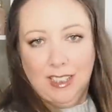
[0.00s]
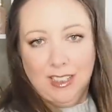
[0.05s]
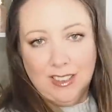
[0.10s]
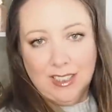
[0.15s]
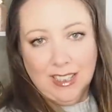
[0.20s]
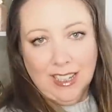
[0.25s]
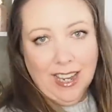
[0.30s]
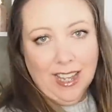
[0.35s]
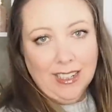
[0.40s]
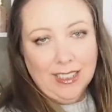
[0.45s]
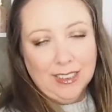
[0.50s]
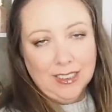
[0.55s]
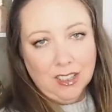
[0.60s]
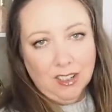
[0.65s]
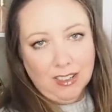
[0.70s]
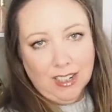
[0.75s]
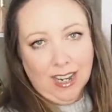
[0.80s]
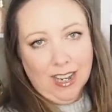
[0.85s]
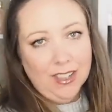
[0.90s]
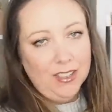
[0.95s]
These are the Alex
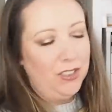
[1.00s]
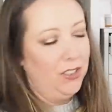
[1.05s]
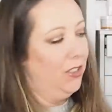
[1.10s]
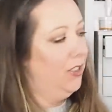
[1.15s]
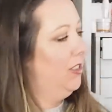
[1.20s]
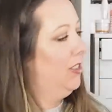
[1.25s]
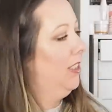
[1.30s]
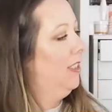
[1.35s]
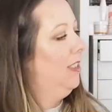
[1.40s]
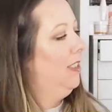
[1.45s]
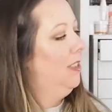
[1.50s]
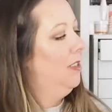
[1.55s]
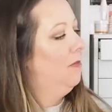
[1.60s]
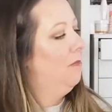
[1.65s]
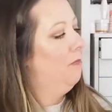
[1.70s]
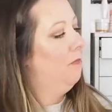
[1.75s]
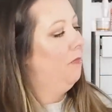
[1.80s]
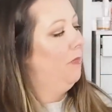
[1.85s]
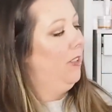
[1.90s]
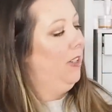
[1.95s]
on casters.
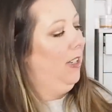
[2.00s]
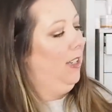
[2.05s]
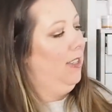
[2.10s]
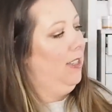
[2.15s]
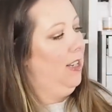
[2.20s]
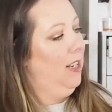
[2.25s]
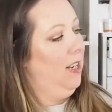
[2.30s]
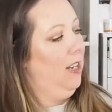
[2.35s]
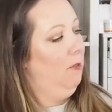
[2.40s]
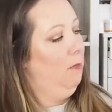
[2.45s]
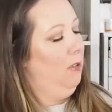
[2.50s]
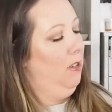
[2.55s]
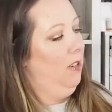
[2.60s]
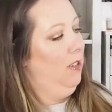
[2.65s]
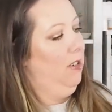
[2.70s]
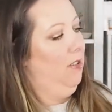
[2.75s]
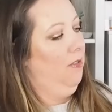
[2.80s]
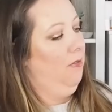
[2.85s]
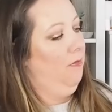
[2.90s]
And then I will